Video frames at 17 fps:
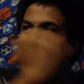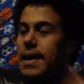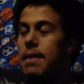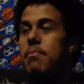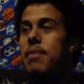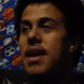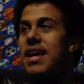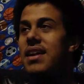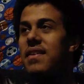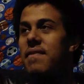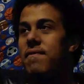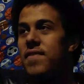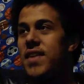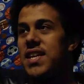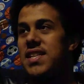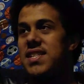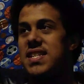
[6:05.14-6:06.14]
And Ben
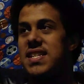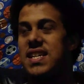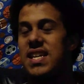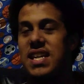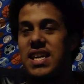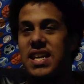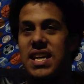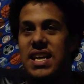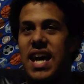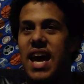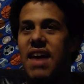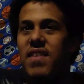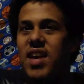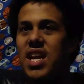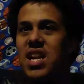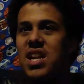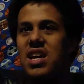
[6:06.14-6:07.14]
defeats
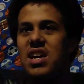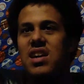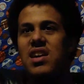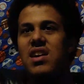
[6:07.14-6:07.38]
Kevin,